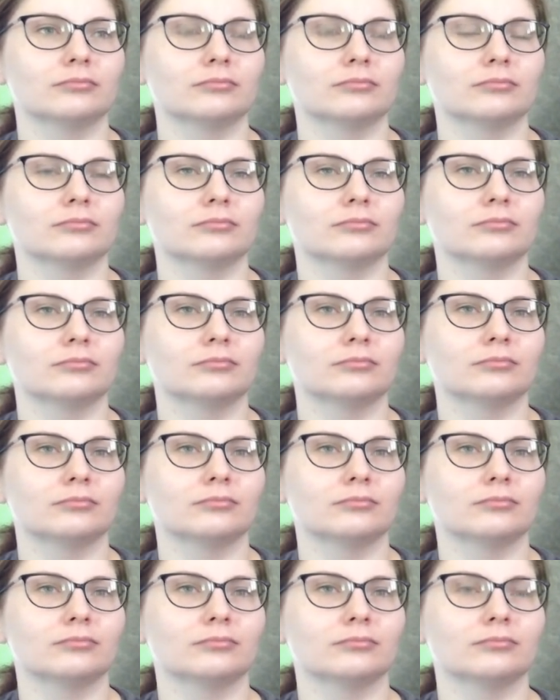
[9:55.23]

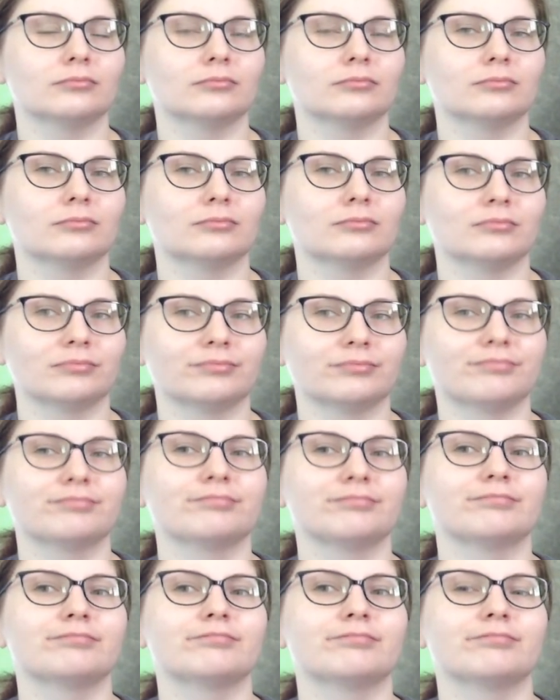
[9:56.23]

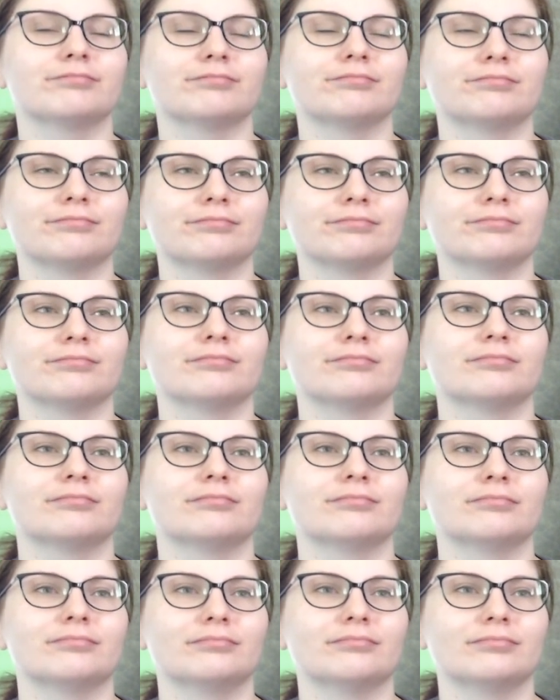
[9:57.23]

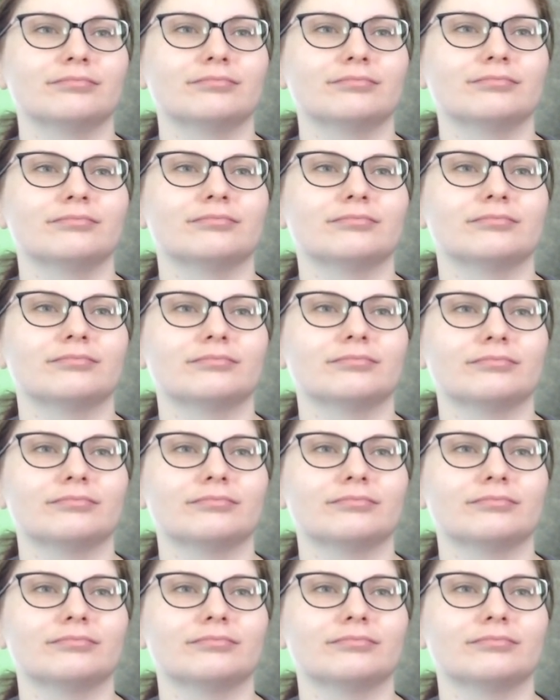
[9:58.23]
The person shown says nothing.